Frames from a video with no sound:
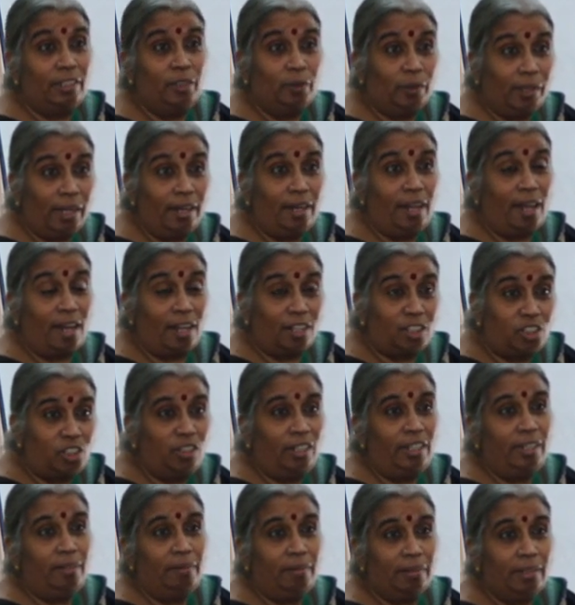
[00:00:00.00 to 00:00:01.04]
You can
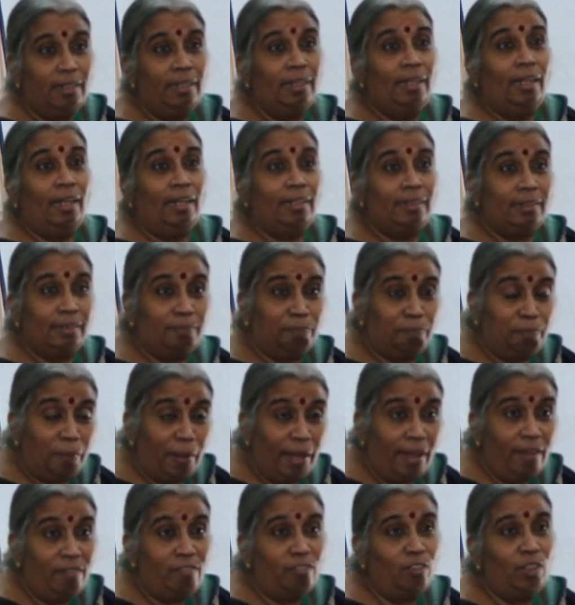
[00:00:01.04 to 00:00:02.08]
actually
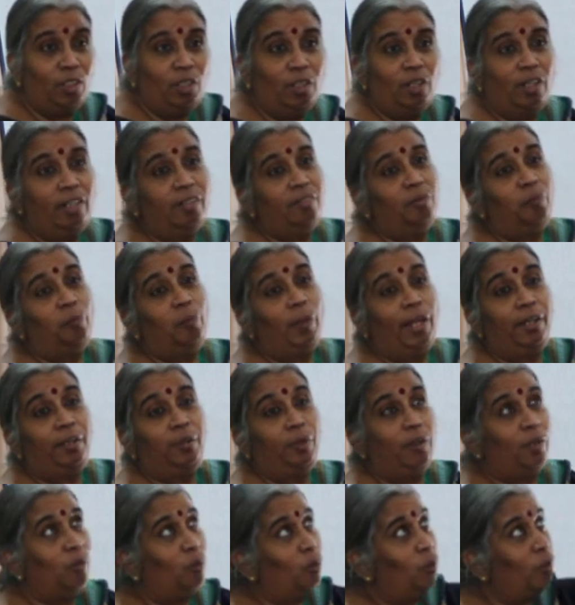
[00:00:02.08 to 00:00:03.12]
pay for your way
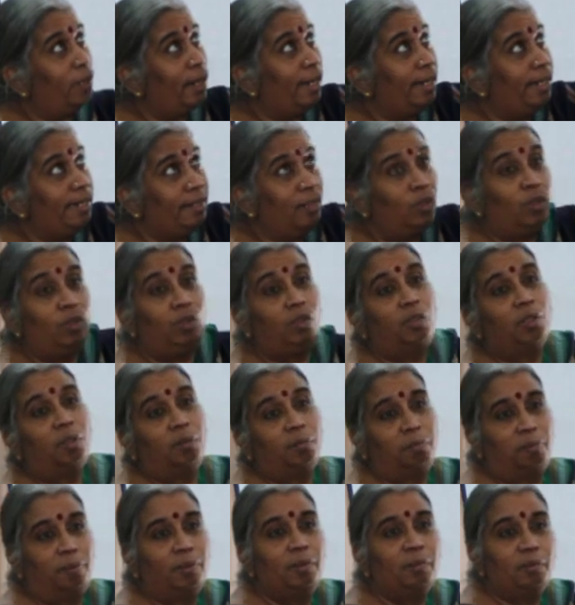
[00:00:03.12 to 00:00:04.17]
to go right on
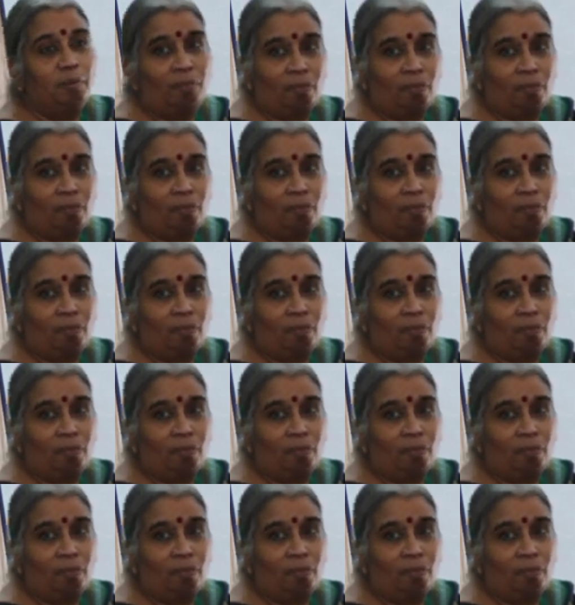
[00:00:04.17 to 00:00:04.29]
top.